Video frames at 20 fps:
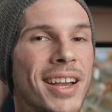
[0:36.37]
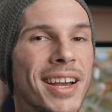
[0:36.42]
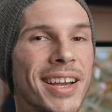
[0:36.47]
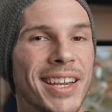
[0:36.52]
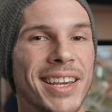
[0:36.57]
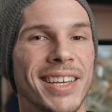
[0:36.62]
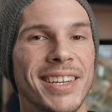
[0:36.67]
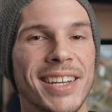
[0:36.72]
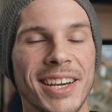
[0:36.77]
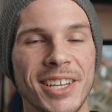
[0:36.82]

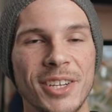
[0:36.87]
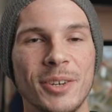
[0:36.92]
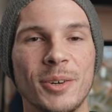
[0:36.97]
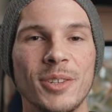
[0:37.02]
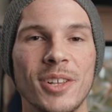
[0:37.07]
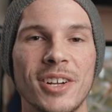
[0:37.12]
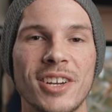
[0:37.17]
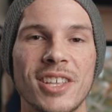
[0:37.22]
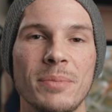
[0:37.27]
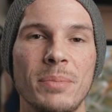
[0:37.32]
Again, I know
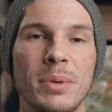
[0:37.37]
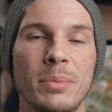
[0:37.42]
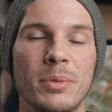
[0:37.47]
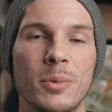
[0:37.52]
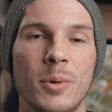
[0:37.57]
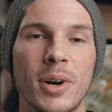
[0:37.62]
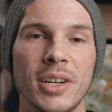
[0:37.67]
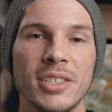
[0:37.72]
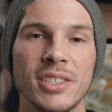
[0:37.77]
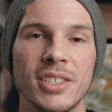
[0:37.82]
a lot of the
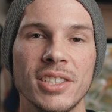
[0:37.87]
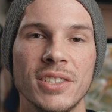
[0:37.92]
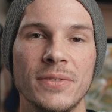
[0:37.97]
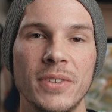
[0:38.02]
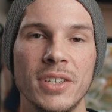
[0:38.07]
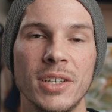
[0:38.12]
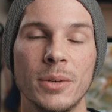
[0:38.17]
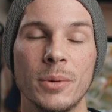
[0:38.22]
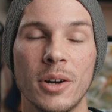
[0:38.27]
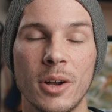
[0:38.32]
people watching this
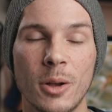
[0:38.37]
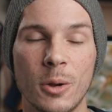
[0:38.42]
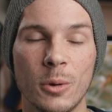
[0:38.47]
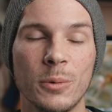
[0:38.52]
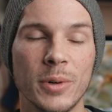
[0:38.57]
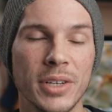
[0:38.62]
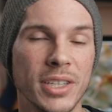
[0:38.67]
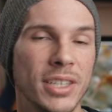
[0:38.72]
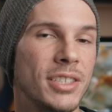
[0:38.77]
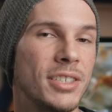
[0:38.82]
video are
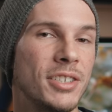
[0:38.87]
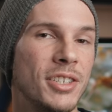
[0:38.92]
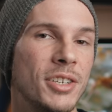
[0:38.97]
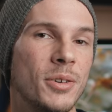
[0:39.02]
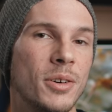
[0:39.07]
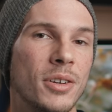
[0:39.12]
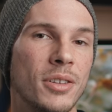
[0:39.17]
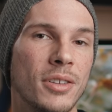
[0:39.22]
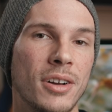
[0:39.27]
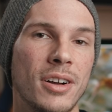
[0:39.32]
already going to
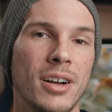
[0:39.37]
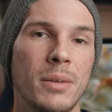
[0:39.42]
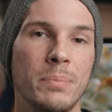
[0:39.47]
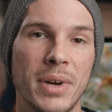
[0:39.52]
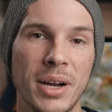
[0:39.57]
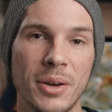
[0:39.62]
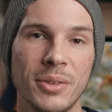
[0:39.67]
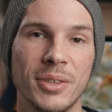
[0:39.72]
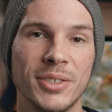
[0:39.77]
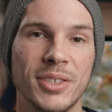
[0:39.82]
know a lot
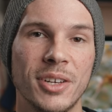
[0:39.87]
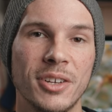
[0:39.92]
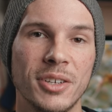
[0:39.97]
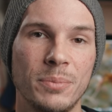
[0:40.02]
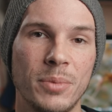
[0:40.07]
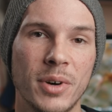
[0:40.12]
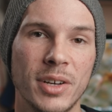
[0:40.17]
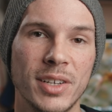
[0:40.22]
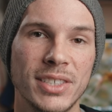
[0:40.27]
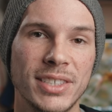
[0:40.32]
about the
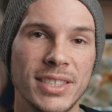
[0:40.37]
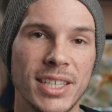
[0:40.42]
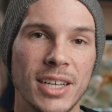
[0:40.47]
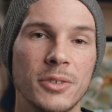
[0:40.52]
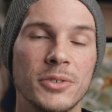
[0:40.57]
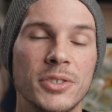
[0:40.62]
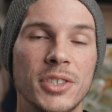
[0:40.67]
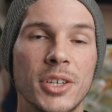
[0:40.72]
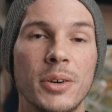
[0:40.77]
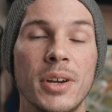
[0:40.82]
solid pod
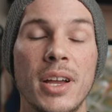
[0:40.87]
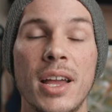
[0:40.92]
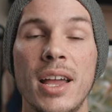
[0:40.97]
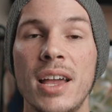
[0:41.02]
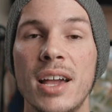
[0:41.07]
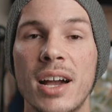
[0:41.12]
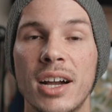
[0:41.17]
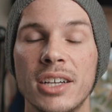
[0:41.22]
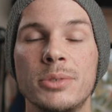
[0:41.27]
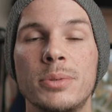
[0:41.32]
itself, so
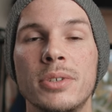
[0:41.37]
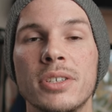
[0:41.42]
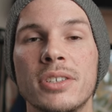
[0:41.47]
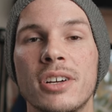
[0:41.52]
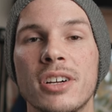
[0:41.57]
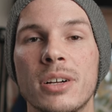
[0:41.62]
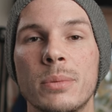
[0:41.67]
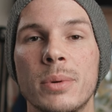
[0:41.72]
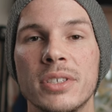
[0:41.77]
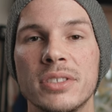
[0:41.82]
I just want
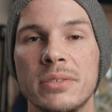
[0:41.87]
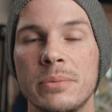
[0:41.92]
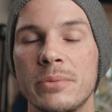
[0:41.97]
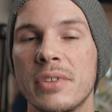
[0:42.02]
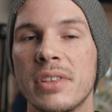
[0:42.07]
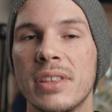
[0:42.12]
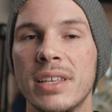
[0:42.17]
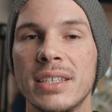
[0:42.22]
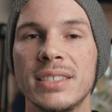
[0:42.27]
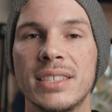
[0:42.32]
to talk about some
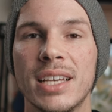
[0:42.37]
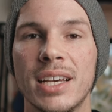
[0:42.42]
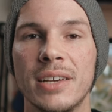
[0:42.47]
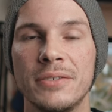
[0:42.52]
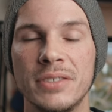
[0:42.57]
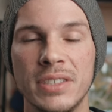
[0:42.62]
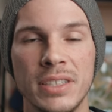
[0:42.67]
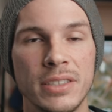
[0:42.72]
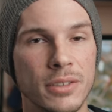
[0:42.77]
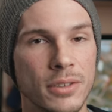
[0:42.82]
of the things that
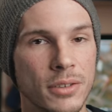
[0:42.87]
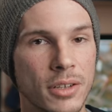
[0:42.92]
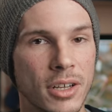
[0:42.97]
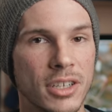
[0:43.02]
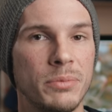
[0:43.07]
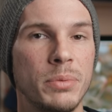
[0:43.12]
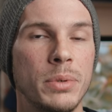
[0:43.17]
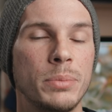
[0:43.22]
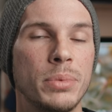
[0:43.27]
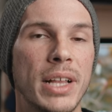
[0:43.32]
I've seen a
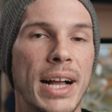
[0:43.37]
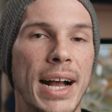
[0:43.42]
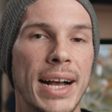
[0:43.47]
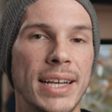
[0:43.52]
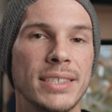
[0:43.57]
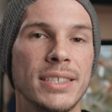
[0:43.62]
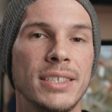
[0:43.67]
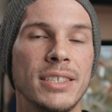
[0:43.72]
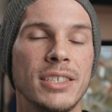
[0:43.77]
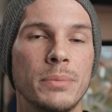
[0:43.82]
lot of people
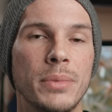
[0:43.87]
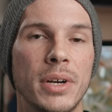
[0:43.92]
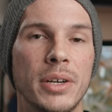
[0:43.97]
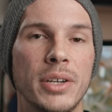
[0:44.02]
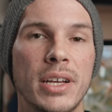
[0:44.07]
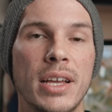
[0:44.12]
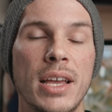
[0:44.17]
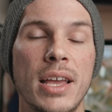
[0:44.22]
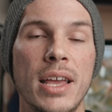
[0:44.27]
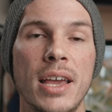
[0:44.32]
asking
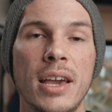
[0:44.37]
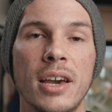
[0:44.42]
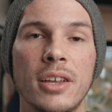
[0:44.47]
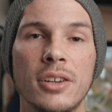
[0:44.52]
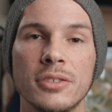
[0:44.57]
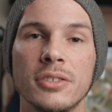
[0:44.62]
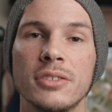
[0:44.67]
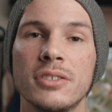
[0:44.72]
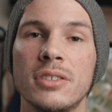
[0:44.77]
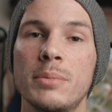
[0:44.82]
about it,
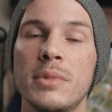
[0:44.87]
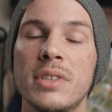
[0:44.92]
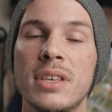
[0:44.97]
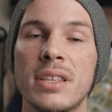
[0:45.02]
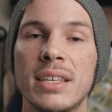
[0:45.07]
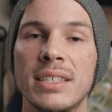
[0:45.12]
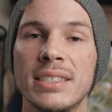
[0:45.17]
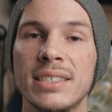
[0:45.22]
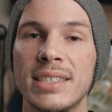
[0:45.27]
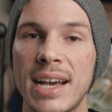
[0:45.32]
and also some of
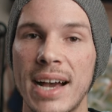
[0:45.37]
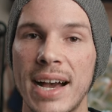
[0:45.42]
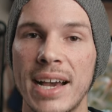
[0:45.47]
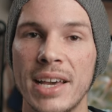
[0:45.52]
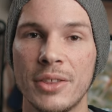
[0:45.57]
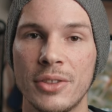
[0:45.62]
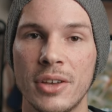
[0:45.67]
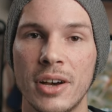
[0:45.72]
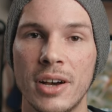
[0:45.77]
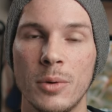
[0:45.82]
the things that
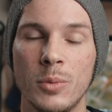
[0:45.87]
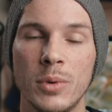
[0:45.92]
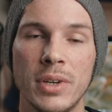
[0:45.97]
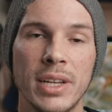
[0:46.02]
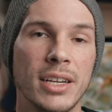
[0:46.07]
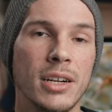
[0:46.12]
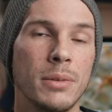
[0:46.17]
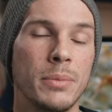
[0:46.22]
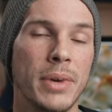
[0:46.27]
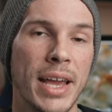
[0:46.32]
I thought when
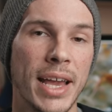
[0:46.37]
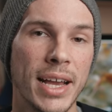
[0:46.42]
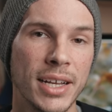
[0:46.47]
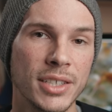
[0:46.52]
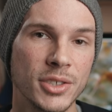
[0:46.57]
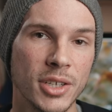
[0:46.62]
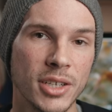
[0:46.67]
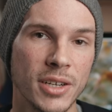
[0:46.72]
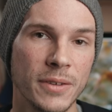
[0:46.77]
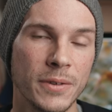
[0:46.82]
I got my
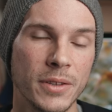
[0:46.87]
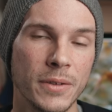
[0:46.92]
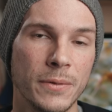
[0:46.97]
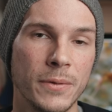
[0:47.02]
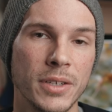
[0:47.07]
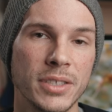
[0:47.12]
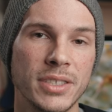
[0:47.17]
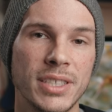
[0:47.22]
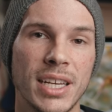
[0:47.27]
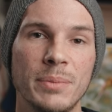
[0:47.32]
hands on it for the
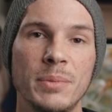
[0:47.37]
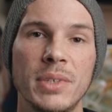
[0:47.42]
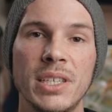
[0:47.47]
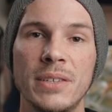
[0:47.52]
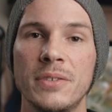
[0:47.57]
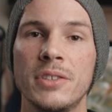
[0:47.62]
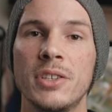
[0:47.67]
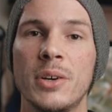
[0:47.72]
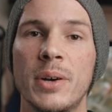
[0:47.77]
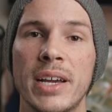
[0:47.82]
first time,
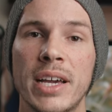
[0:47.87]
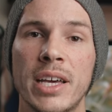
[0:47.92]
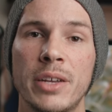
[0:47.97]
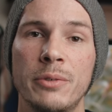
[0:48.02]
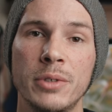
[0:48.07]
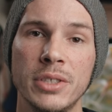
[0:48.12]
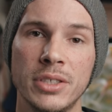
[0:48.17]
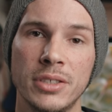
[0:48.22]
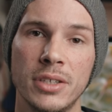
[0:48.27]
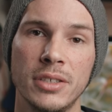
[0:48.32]
even though I
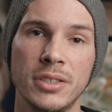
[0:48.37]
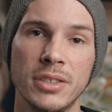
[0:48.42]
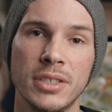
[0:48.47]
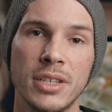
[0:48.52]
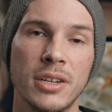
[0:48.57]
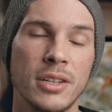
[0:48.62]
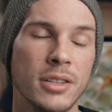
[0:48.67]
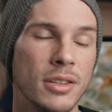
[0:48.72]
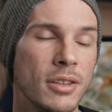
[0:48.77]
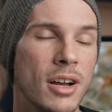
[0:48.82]
had
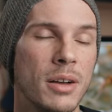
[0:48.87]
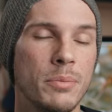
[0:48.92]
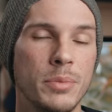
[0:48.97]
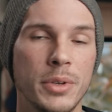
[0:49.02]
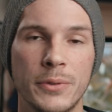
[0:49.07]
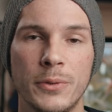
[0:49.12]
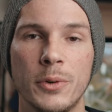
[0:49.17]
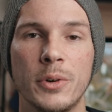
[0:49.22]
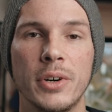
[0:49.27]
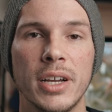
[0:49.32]
researched it a lot
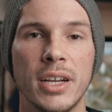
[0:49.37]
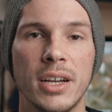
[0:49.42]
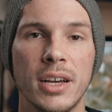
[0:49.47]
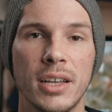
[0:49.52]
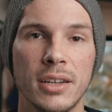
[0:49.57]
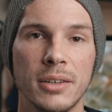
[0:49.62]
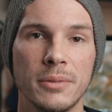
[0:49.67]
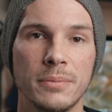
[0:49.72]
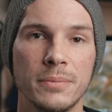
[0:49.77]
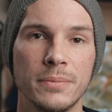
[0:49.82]
before I
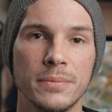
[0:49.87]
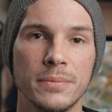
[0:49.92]
got it.